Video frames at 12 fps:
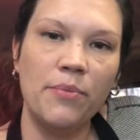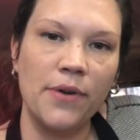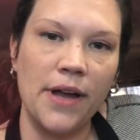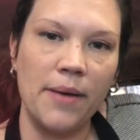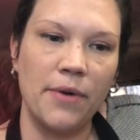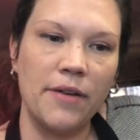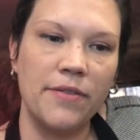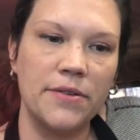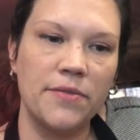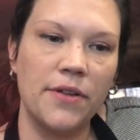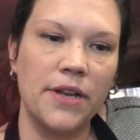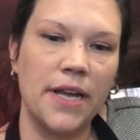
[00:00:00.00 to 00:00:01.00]
prep
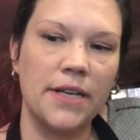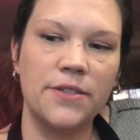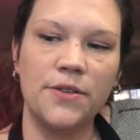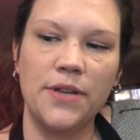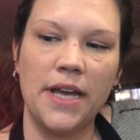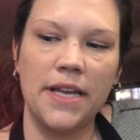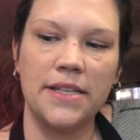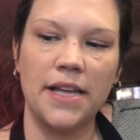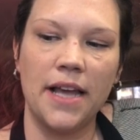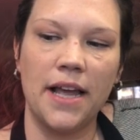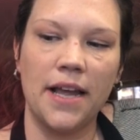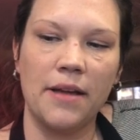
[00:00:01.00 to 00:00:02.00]
breakfast for the next 2 days,
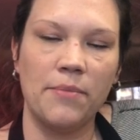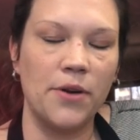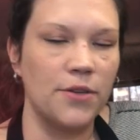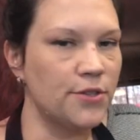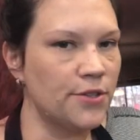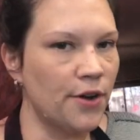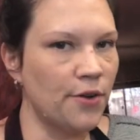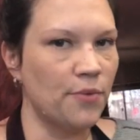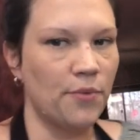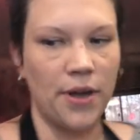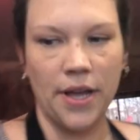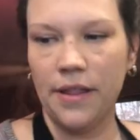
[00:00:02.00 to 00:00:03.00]
and I'm gonna start
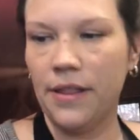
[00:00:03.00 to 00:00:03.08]
with